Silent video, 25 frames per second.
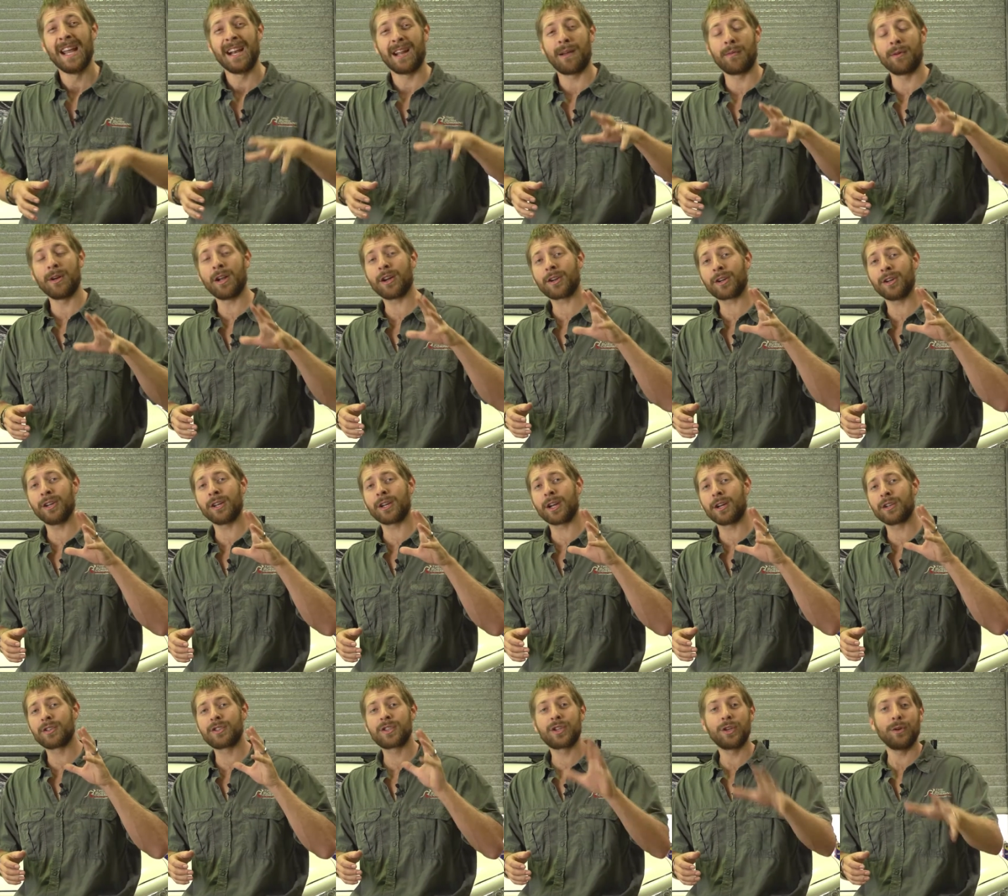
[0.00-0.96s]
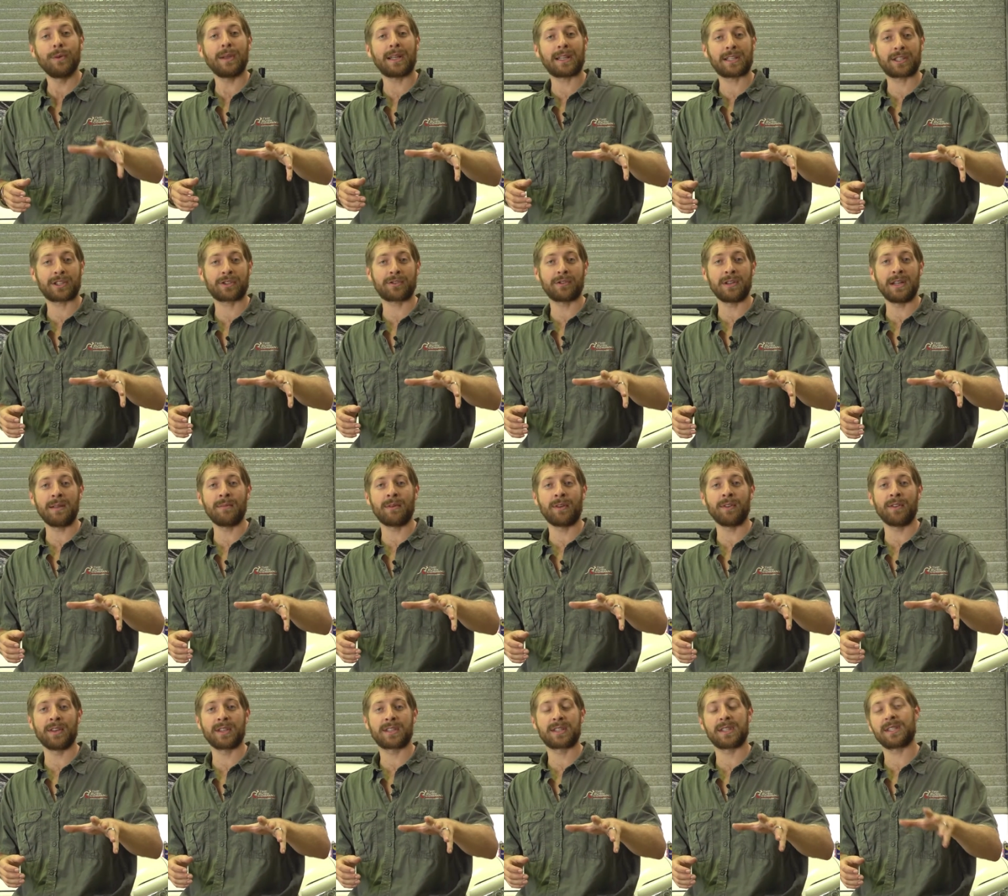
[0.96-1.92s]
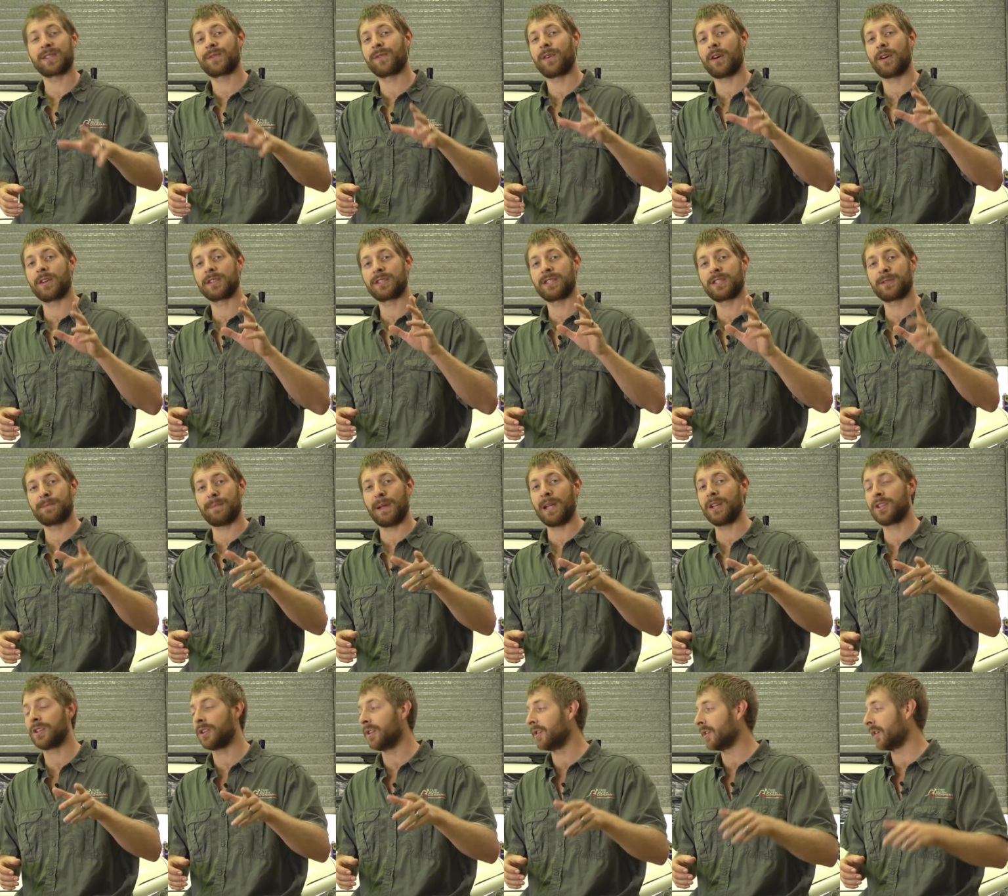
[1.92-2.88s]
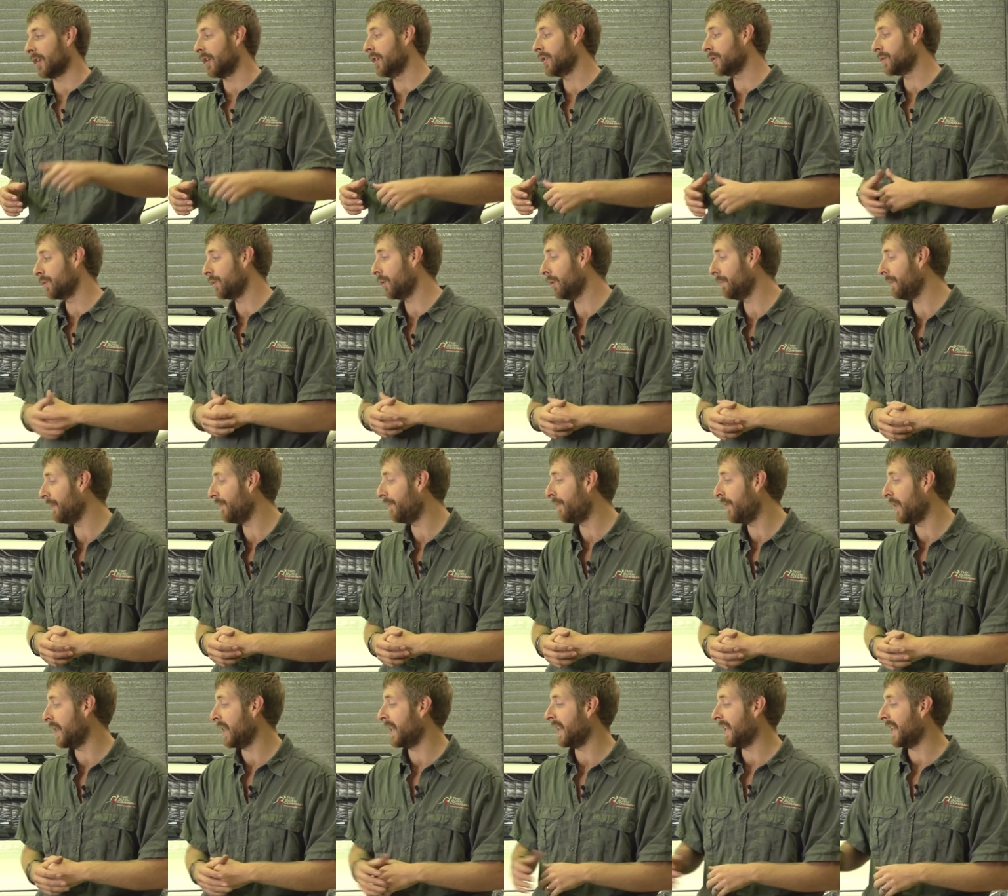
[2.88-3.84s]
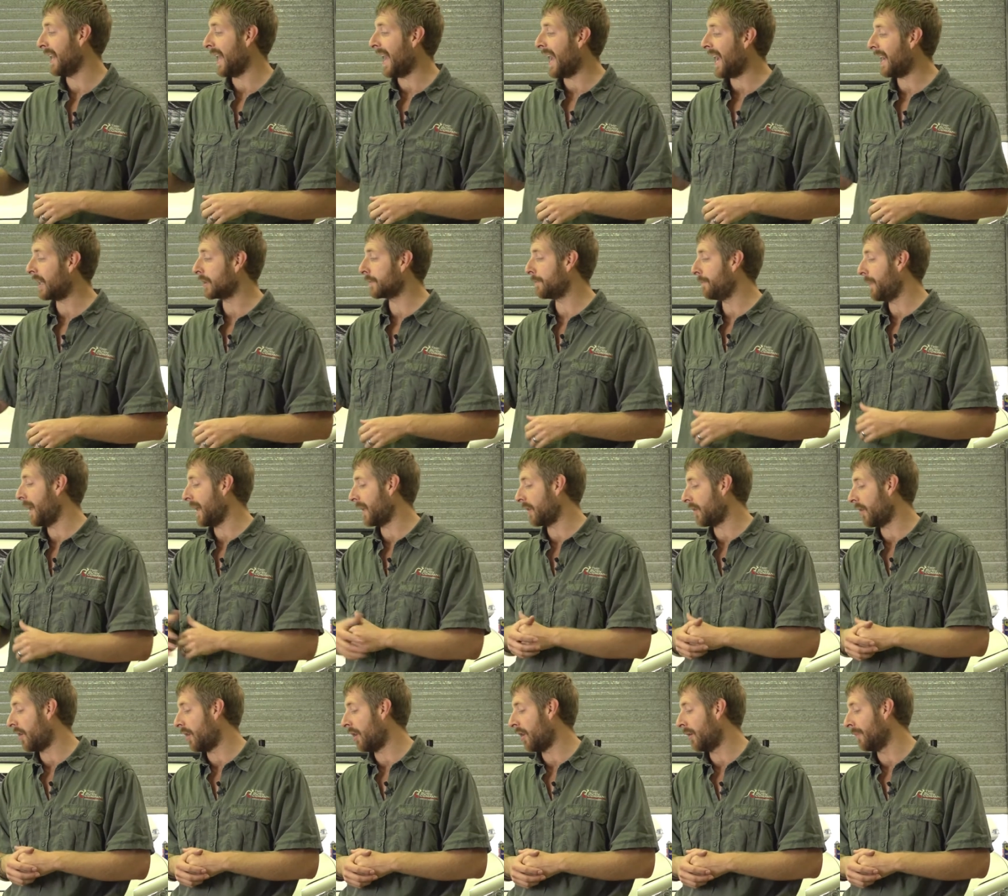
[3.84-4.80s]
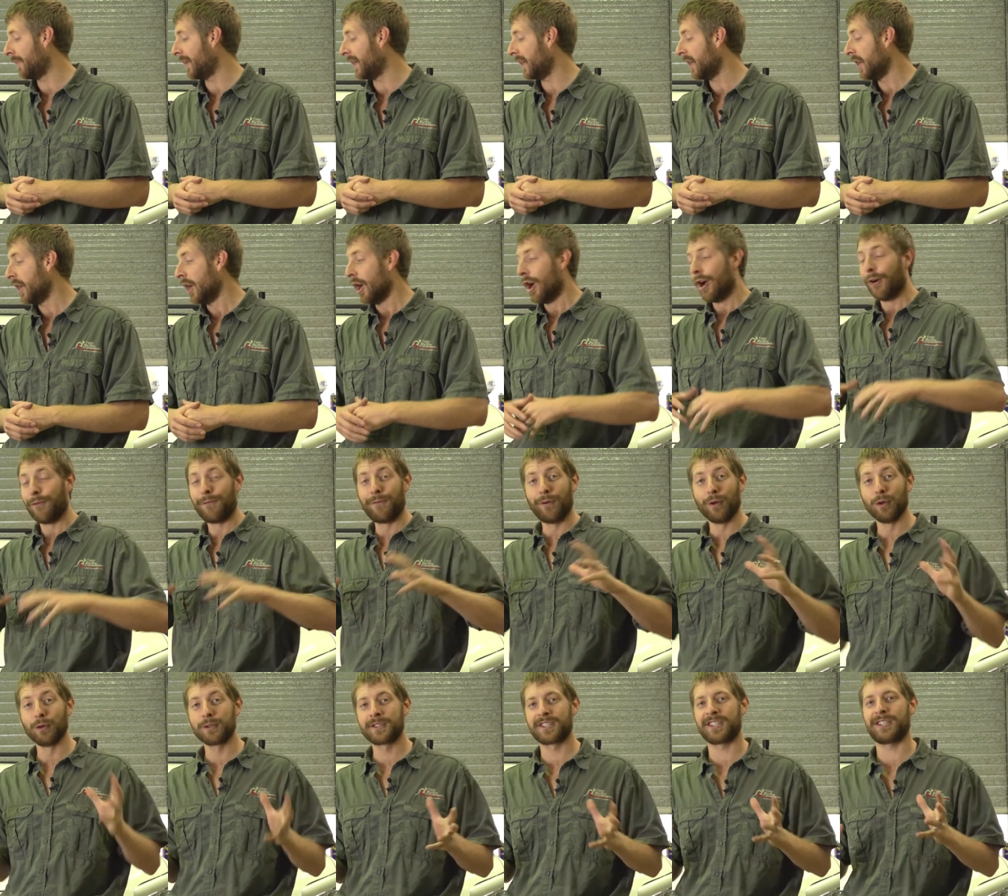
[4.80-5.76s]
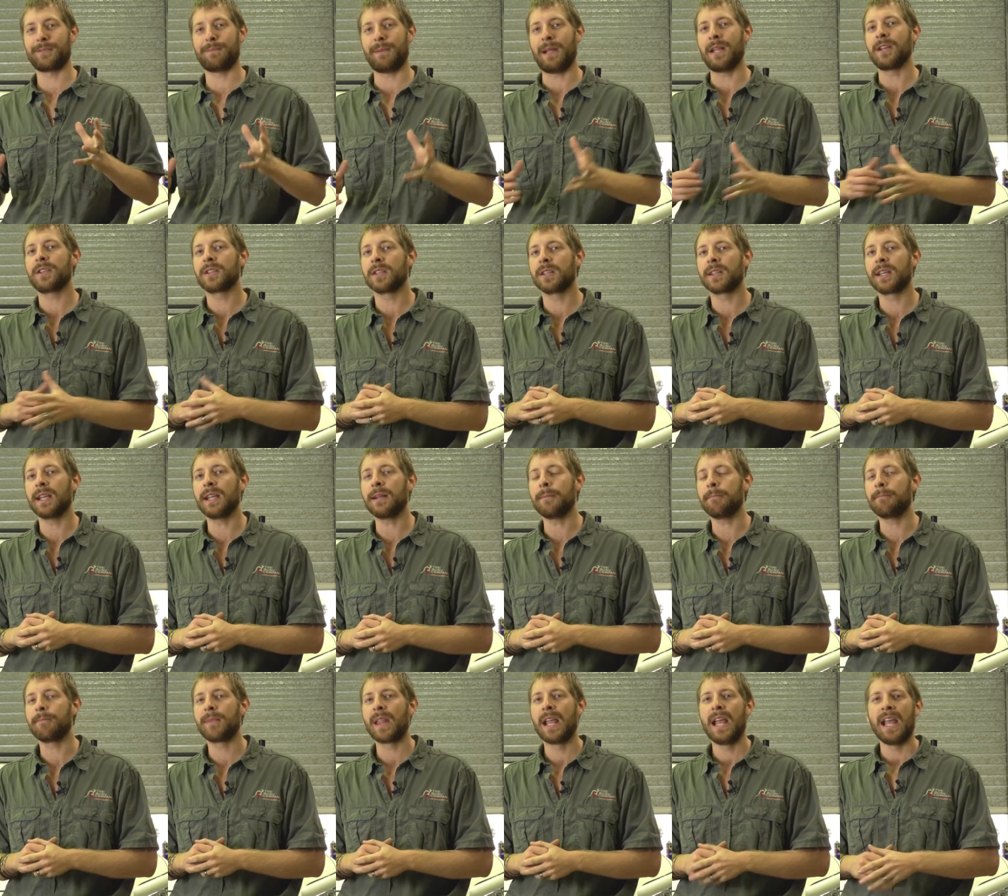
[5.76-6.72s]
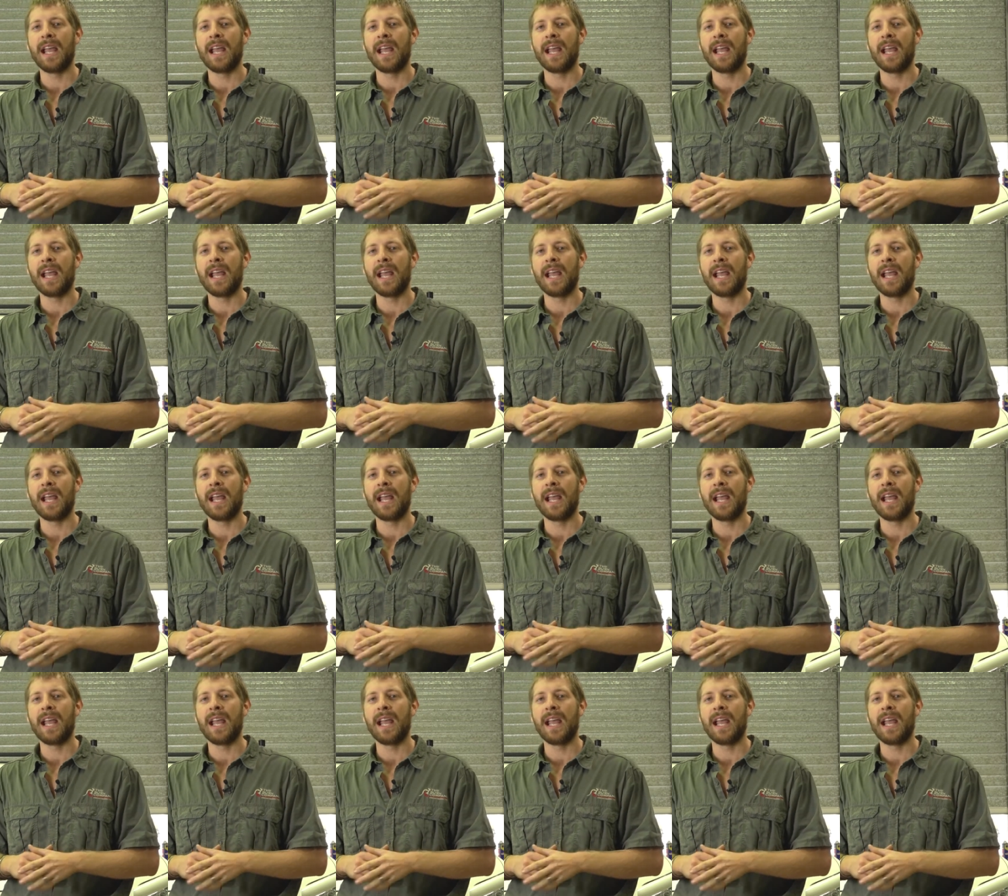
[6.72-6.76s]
Now we're not going to go too extreme on this as far as suspension goes. We'll be fitting an Outback Armour full suspension kit